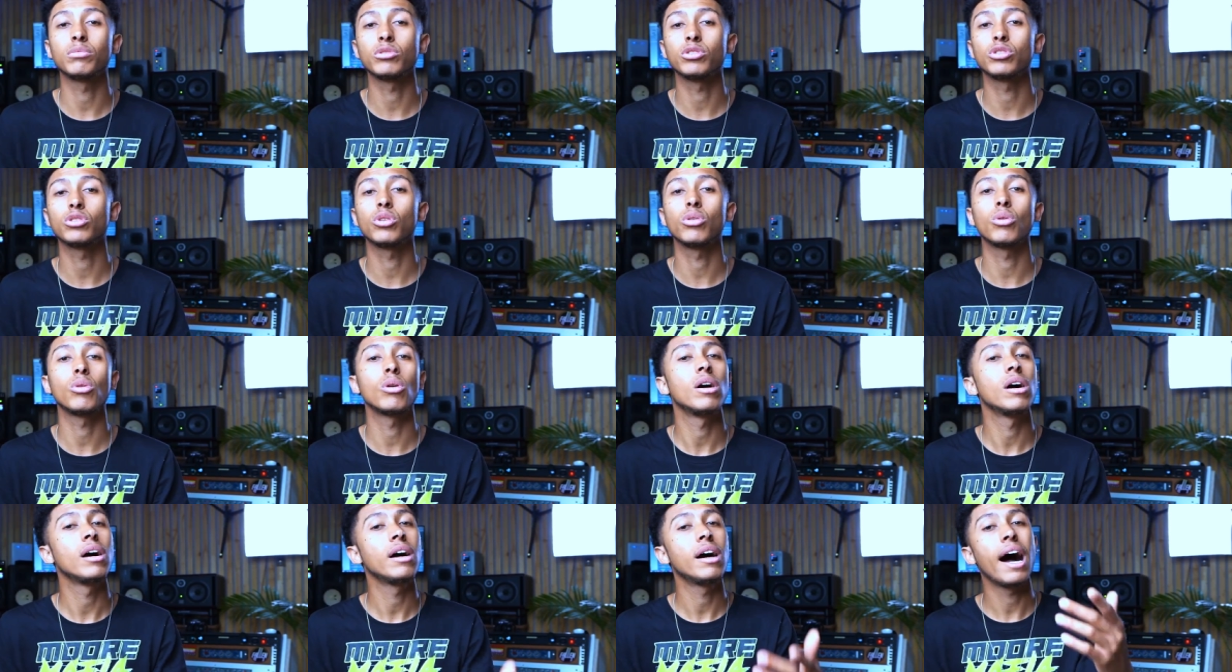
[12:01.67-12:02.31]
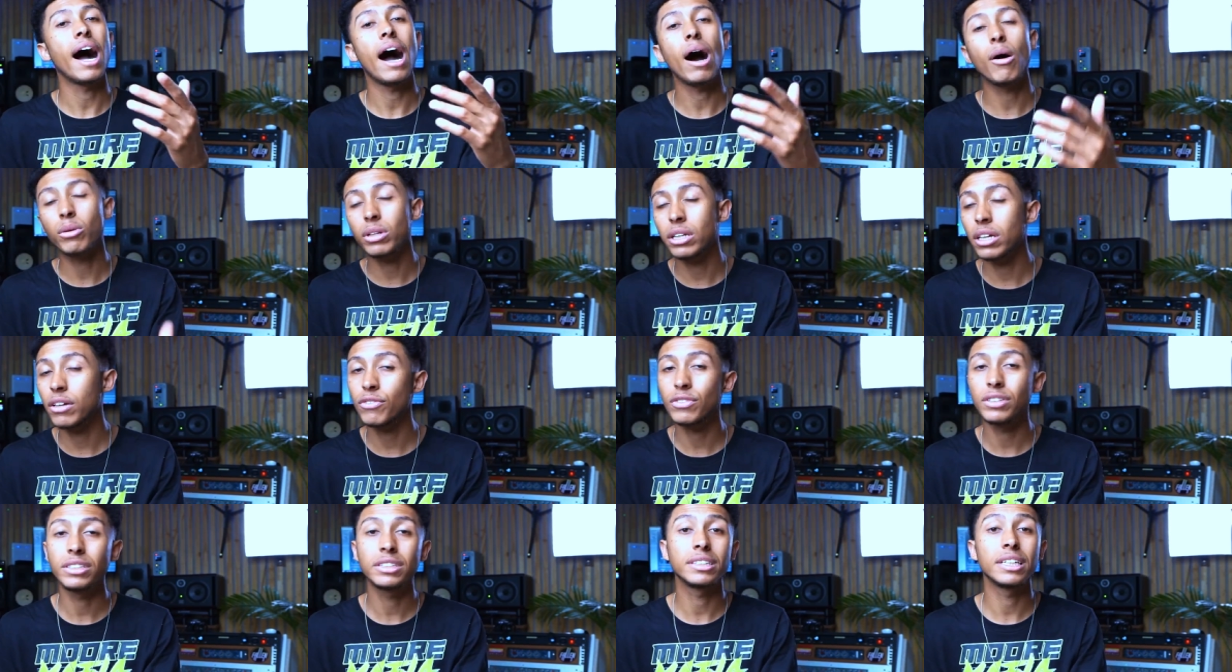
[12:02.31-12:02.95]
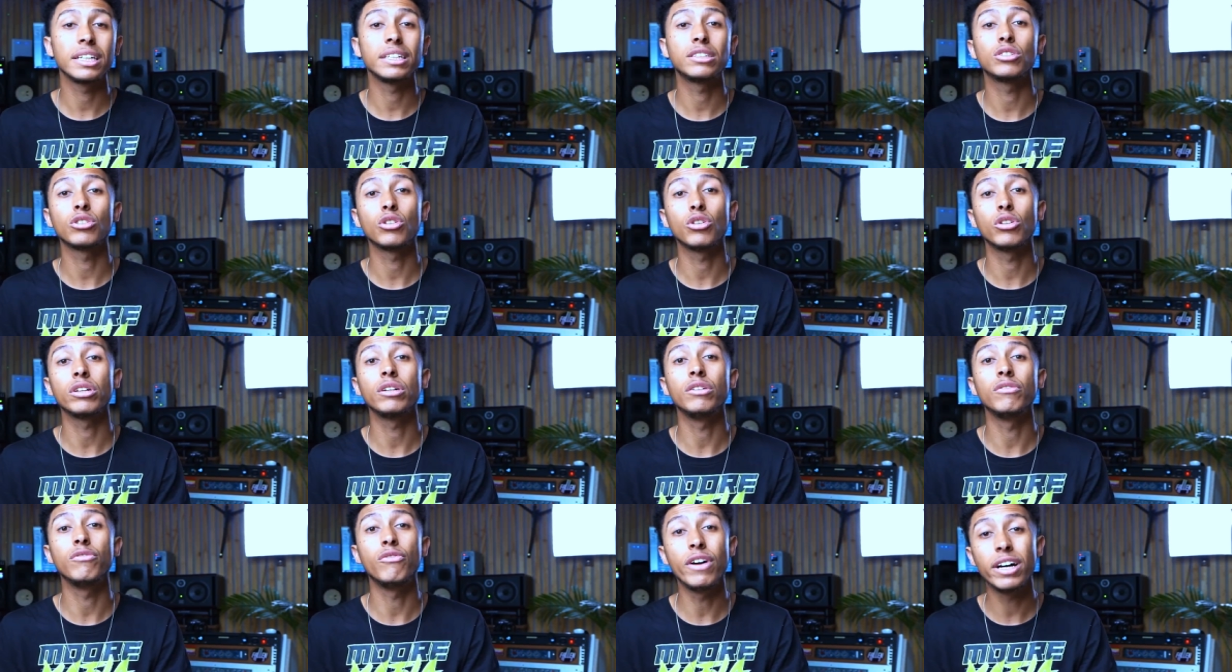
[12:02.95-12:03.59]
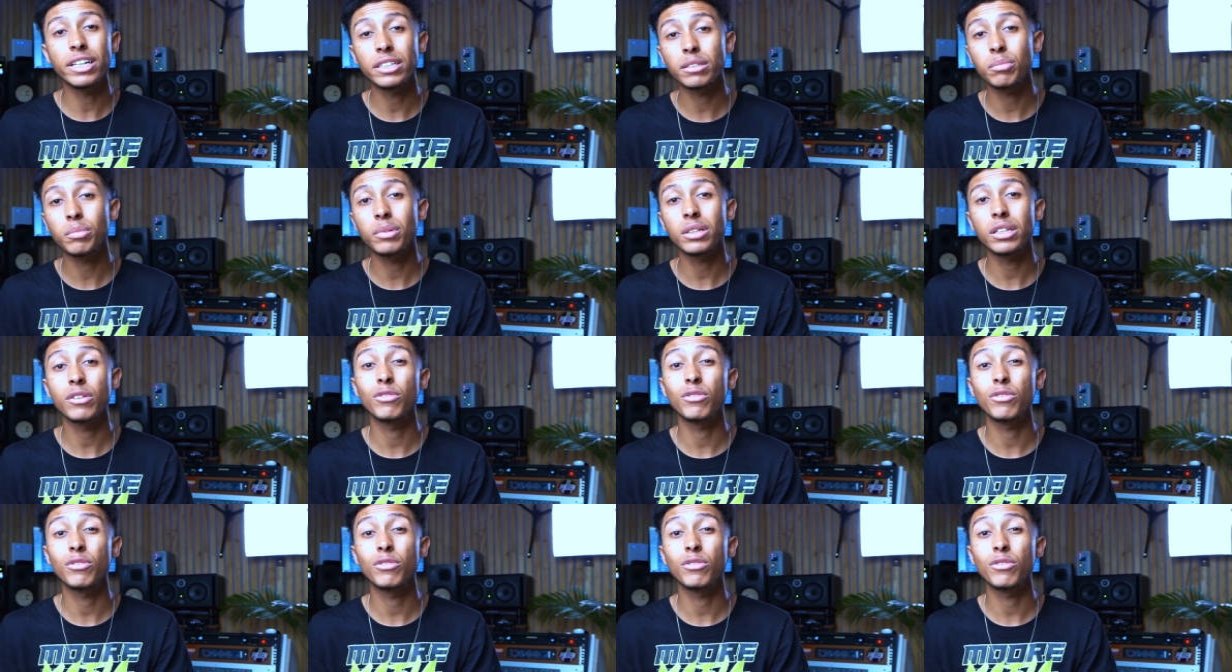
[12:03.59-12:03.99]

So I would definitely say it's a good investment.